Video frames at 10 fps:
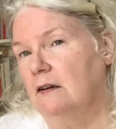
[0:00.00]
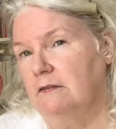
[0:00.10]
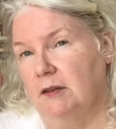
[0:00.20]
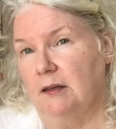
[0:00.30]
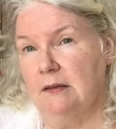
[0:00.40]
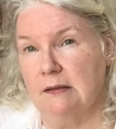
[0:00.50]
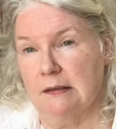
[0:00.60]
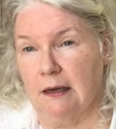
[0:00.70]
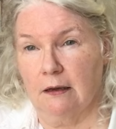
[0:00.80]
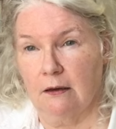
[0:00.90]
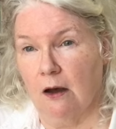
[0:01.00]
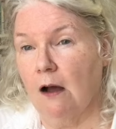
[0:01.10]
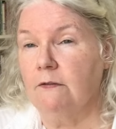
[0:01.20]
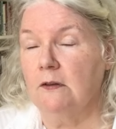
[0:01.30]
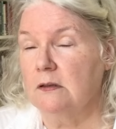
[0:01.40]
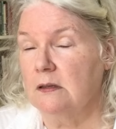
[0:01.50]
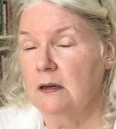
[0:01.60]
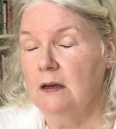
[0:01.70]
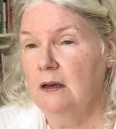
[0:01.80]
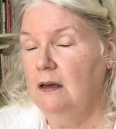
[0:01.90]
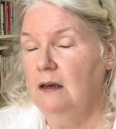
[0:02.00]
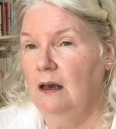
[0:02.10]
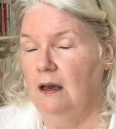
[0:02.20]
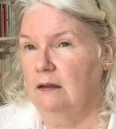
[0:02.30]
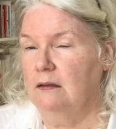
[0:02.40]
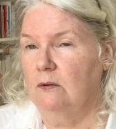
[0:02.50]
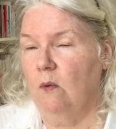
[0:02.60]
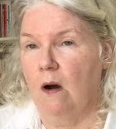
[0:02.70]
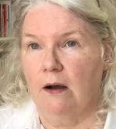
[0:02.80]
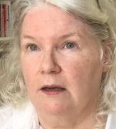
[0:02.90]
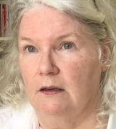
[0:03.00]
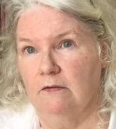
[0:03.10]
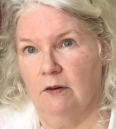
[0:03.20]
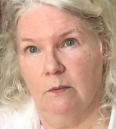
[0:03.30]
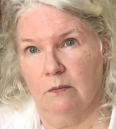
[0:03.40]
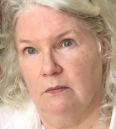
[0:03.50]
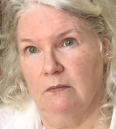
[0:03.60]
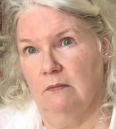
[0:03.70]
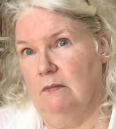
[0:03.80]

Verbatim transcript: of things like coffles and the walking from